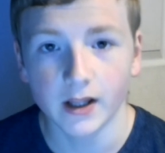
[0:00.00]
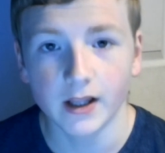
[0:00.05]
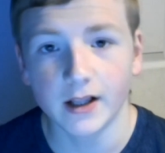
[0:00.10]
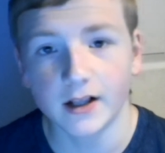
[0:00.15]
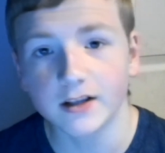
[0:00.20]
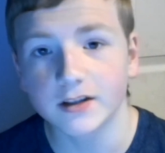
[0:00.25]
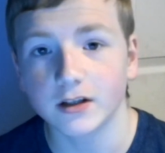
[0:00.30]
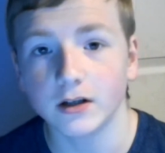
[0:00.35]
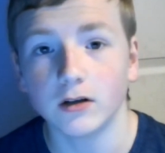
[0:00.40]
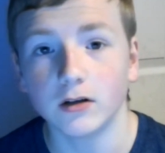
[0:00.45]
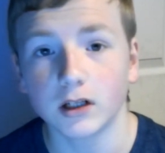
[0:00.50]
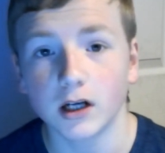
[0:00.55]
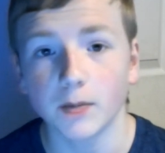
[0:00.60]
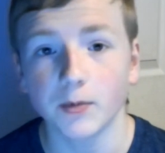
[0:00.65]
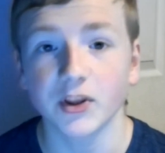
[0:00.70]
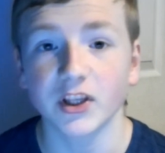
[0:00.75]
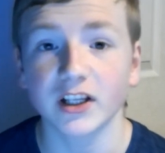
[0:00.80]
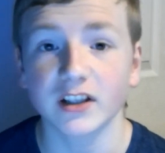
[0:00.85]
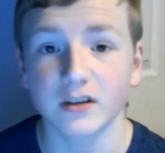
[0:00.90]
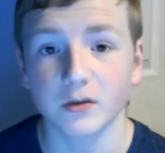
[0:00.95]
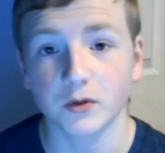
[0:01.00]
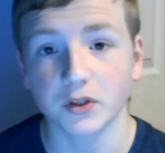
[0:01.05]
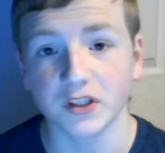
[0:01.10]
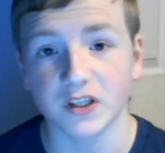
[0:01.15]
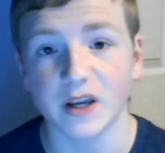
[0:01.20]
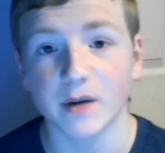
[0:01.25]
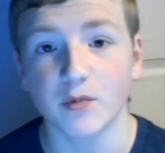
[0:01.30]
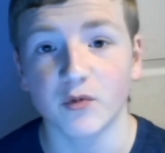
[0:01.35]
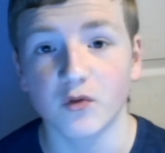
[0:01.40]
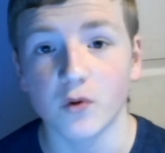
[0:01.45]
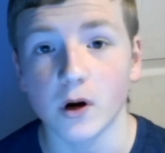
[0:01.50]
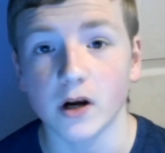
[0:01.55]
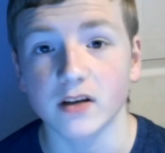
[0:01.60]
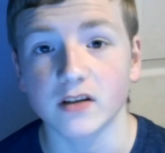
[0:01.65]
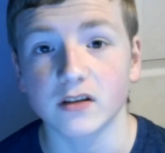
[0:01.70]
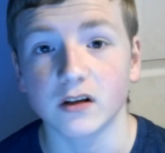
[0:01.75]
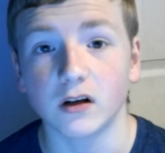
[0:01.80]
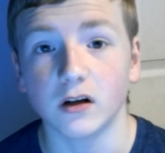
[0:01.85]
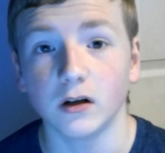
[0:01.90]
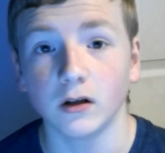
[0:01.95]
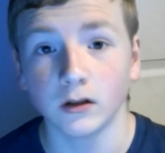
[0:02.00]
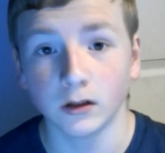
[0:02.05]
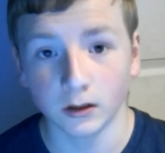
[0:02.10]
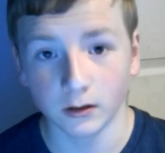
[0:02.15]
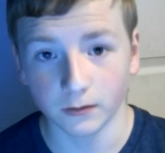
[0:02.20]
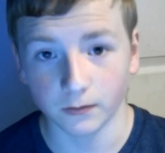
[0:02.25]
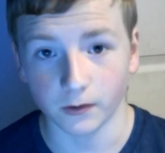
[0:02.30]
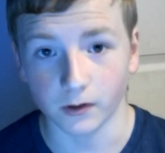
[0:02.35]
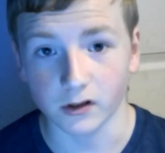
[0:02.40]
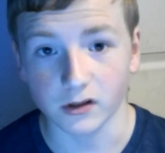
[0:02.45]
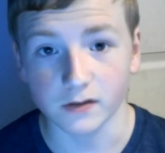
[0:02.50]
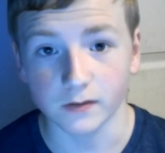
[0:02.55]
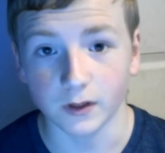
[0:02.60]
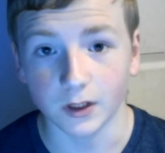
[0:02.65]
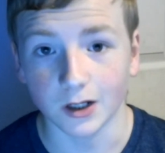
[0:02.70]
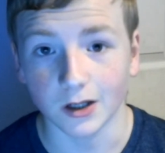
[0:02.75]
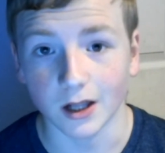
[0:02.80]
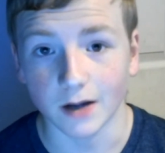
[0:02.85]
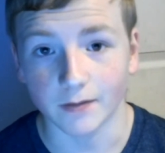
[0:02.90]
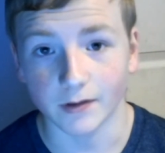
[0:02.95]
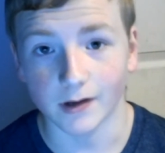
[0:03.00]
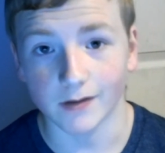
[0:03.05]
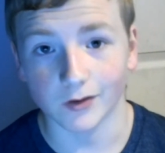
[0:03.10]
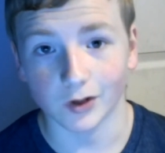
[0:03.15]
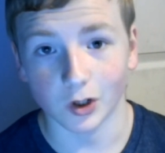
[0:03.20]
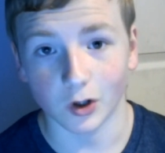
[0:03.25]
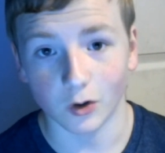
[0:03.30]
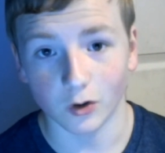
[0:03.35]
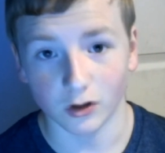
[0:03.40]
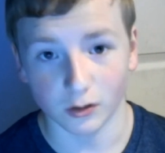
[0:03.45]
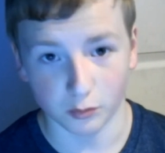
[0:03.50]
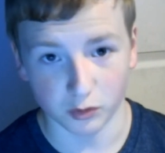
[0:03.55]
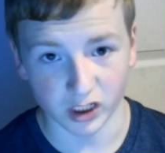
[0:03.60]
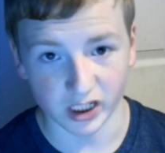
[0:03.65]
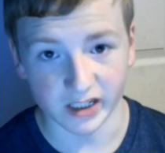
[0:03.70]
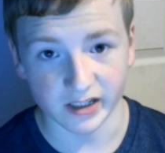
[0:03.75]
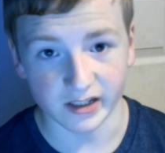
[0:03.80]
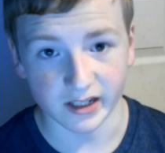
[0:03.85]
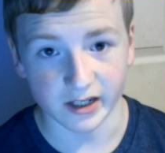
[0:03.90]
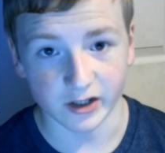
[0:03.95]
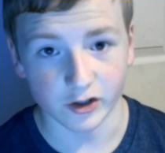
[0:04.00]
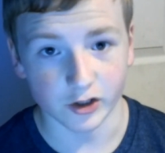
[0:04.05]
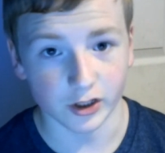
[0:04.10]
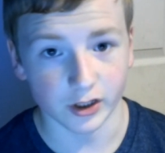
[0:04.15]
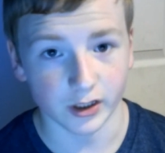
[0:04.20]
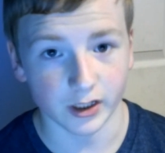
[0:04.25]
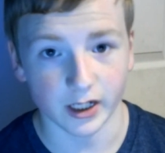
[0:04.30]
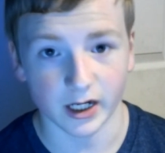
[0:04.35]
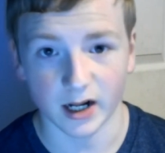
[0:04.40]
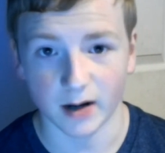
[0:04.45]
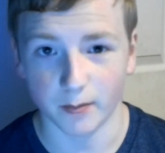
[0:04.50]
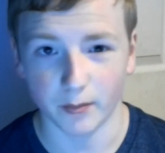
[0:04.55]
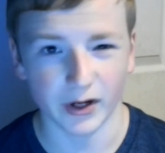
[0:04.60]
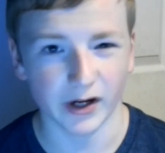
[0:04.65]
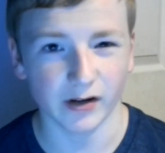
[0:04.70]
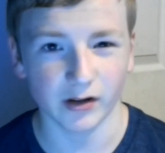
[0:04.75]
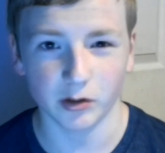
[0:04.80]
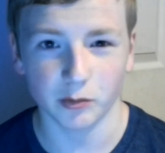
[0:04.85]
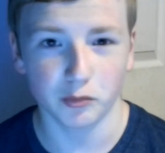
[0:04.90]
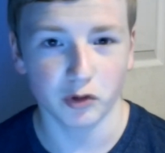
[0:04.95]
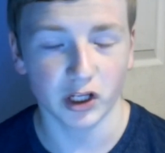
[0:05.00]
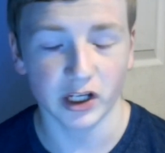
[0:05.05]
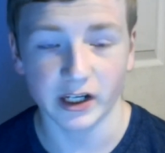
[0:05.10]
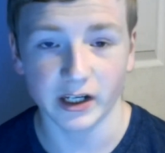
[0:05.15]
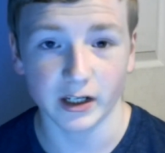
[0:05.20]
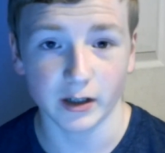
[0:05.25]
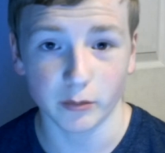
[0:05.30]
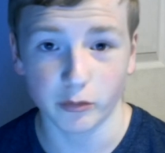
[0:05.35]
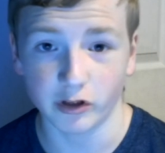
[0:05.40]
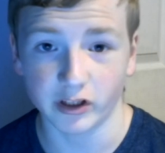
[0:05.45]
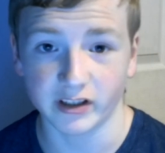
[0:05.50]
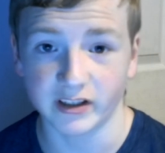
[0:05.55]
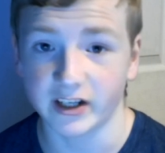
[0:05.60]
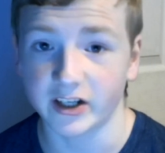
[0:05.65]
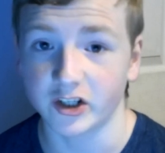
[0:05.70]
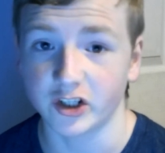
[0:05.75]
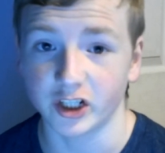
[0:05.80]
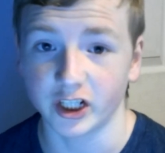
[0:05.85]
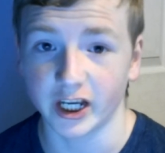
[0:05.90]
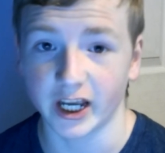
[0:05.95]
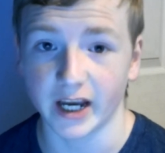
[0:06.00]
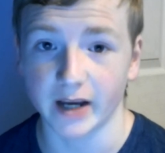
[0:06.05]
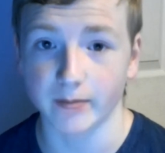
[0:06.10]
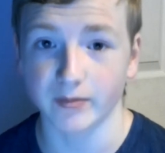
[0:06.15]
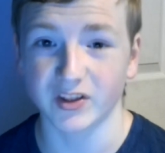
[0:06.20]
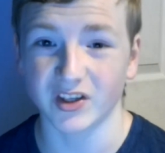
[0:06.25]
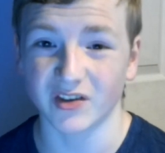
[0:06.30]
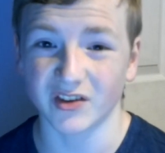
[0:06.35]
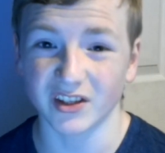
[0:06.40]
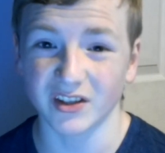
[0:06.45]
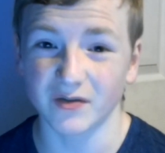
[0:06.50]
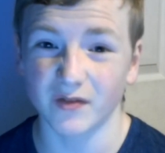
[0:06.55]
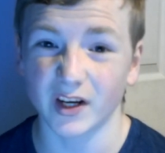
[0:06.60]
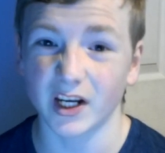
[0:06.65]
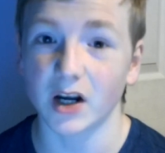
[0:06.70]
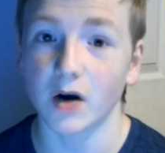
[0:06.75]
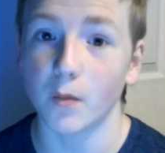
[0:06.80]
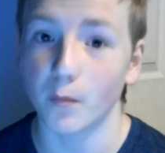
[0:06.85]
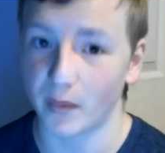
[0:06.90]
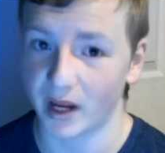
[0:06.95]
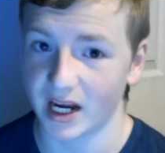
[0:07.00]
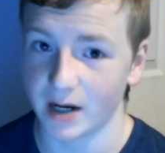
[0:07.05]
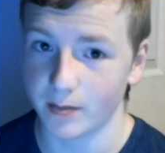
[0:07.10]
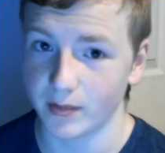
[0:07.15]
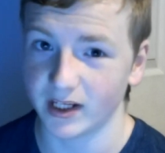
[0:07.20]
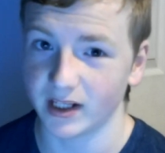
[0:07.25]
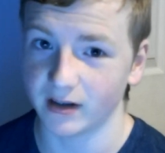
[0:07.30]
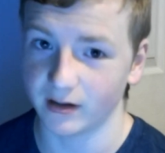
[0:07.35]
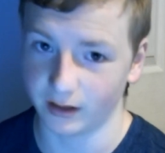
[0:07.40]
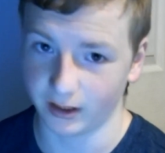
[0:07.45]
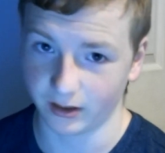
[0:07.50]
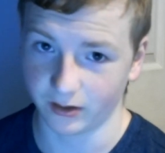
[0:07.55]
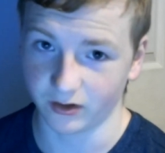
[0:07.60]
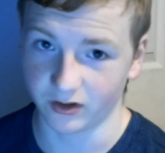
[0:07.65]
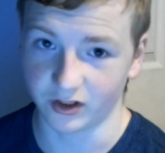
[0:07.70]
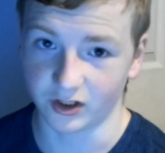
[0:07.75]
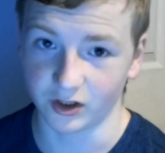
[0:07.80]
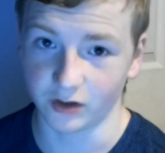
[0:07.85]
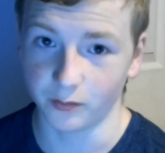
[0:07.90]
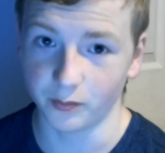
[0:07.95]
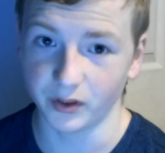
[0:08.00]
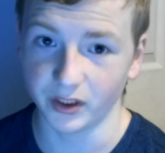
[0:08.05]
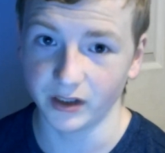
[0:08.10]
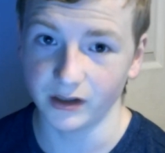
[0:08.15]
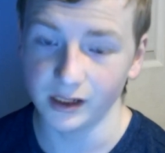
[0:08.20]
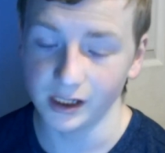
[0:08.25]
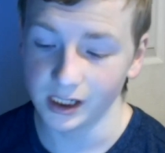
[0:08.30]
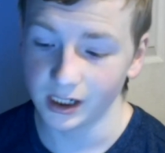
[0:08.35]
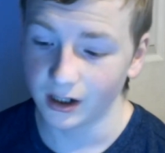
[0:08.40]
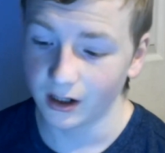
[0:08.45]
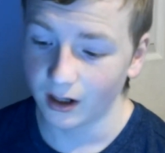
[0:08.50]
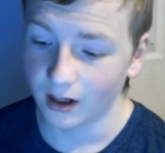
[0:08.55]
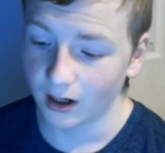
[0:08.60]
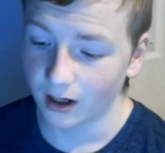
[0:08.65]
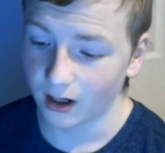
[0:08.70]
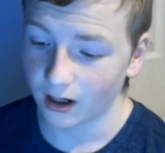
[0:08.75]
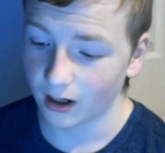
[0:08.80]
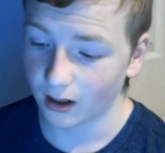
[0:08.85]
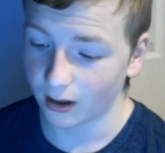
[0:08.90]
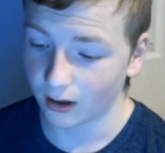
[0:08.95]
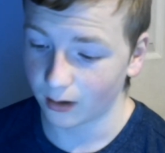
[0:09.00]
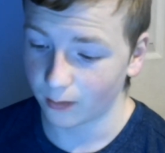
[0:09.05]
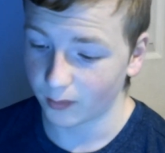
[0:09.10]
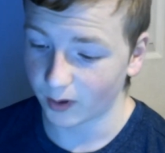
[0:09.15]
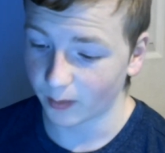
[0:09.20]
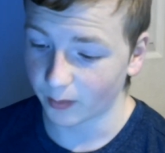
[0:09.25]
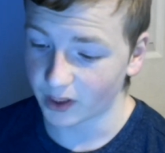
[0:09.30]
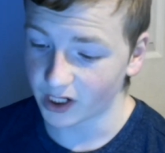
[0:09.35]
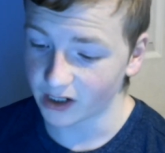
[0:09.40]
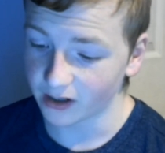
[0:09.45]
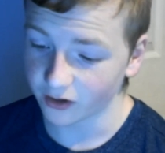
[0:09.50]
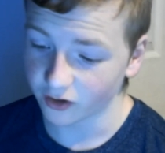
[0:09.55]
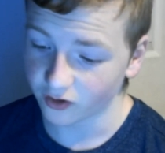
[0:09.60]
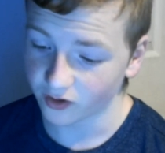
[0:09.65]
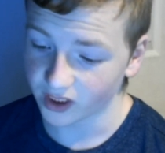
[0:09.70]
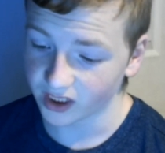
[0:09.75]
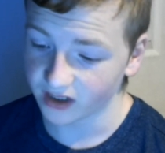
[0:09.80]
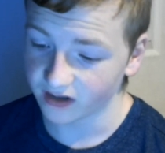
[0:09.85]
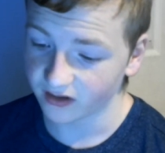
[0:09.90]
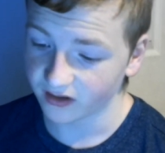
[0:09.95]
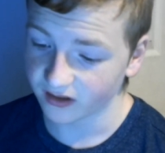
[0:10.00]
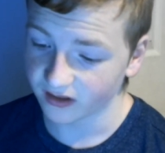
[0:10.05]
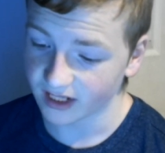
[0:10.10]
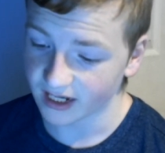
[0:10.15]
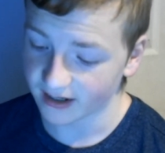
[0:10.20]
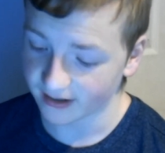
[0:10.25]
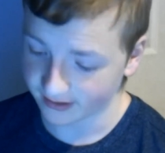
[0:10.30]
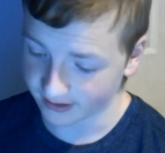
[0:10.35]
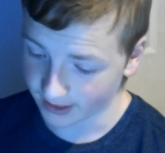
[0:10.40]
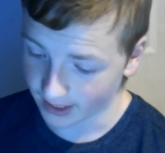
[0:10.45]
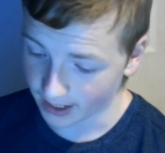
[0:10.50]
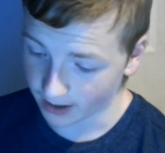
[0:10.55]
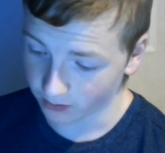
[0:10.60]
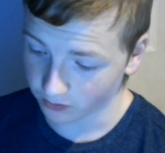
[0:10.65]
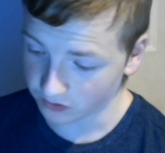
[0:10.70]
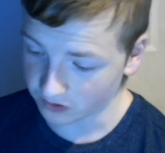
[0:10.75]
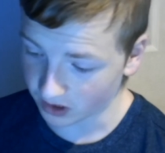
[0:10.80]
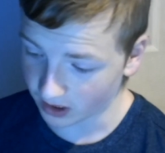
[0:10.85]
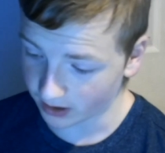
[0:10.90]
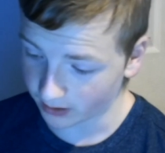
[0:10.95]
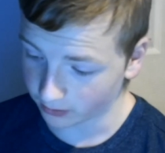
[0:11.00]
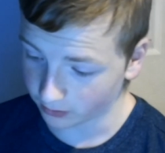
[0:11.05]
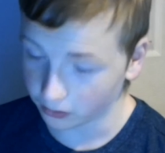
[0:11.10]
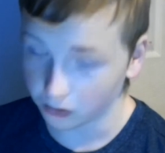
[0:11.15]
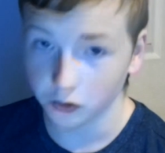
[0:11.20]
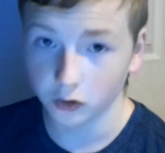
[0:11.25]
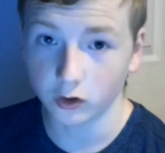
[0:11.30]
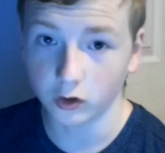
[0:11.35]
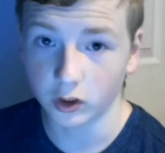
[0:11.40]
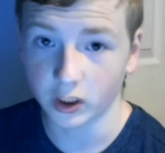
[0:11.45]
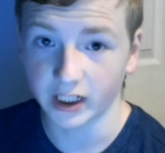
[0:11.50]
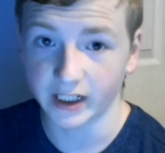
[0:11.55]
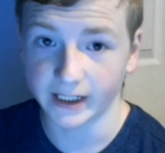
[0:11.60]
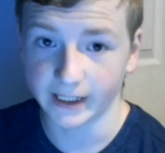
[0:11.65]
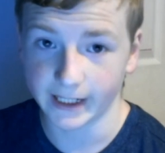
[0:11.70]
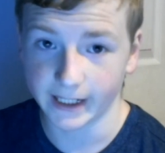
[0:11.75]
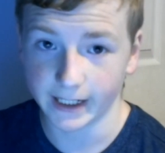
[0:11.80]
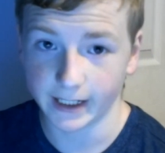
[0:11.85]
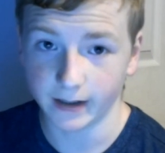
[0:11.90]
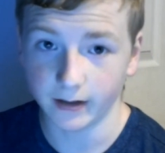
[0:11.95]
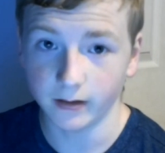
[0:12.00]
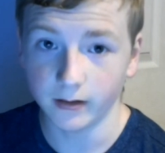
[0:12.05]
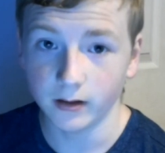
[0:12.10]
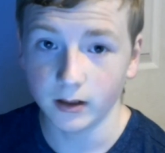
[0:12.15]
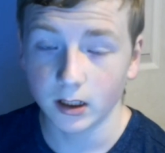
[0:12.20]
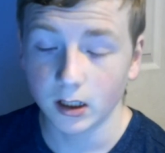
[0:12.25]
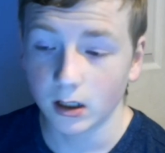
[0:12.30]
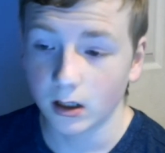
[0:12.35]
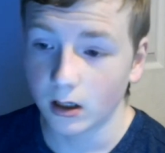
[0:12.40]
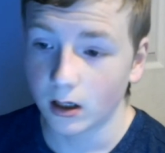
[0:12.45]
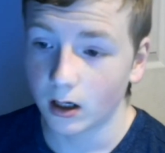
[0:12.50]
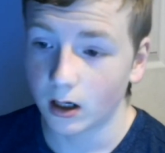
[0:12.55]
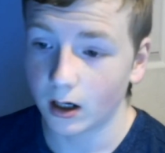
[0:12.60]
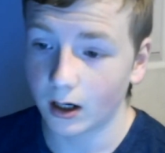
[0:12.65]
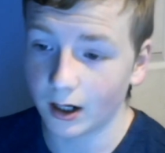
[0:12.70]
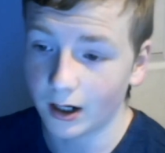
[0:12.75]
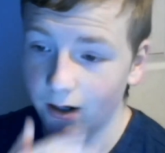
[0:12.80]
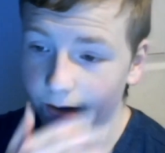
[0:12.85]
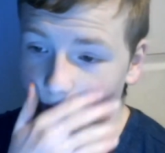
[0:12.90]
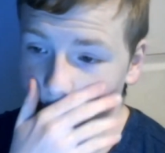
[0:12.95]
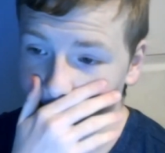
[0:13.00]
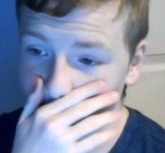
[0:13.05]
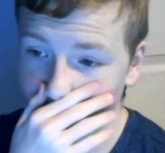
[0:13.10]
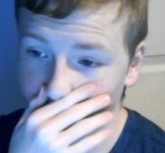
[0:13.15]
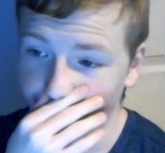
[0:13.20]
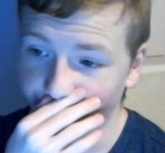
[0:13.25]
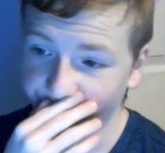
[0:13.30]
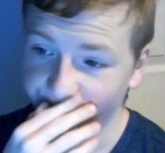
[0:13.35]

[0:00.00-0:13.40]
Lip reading: So, a couple things I want to say before I start. First of all, I've never owned a PlayStation, and I barely played any PlayStation games, so this video may be a little stupid. I'm kind of treating this as an outsider looking in. Um,